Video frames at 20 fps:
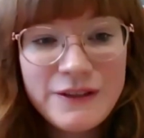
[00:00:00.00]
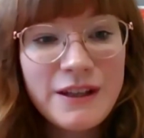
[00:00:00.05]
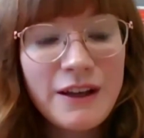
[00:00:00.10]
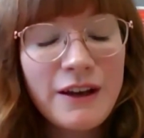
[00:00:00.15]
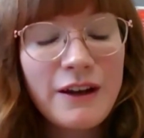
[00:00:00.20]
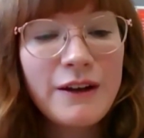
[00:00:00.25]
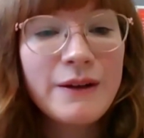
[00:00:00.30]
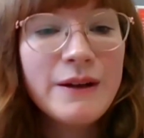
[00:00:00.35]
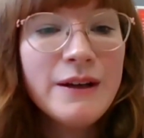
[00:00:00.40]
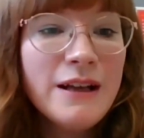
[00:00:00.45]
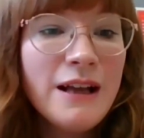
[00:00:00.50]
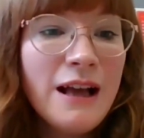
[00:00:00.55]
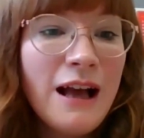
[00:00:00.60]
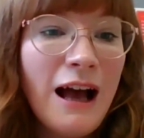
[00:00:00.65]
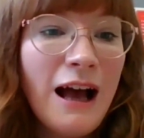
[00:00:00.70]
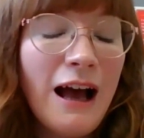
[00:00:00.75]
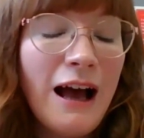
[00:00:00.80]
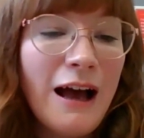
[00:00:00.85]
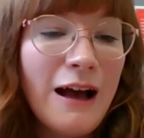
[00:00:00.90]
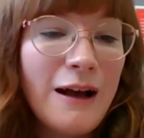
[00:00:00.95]
So,
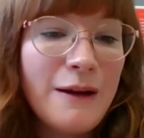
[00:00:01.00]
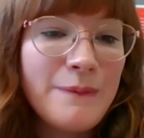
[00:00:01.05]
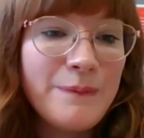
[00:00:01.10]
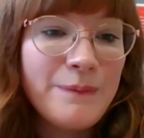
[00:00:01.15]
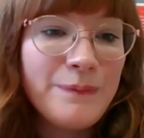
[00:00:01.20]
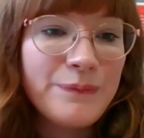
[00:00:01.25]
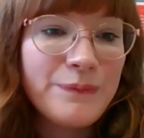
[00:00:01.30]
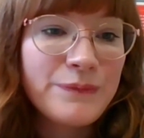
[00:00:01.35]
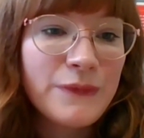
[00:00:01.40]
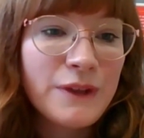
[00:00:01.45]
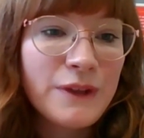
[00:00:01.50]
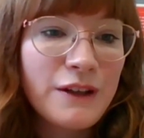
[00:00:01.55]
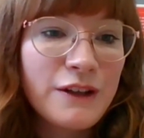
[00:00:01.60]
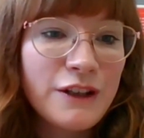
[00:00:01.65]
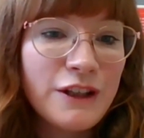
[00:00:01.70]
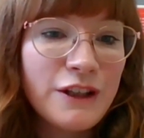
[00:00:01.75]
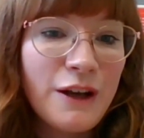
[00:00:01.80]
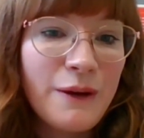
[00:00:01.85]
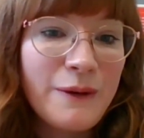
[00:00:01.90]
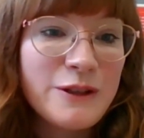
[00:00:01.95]

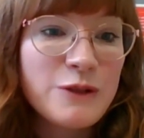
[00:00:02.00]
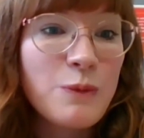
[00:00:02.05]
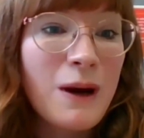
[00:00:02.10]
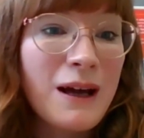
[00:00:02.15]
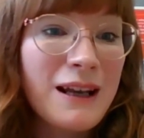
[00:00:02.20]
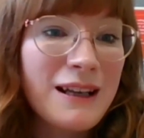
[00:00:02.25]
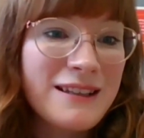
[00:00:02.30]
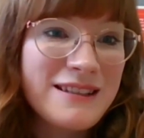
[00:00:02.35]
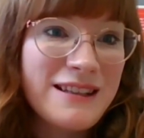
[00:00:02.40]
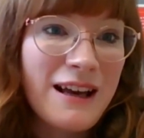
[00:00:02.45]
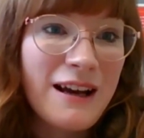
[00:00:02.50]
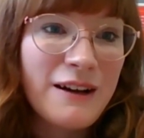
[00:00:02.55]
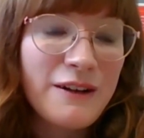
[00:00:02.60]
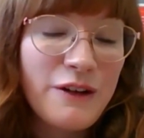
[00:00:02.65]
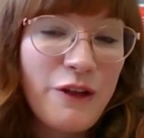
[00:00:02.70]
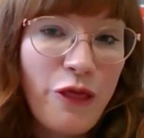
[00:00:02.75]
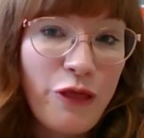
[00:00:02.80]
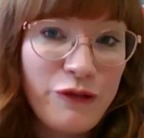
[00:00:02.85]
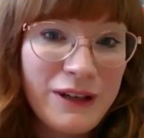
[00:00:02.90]
as well as that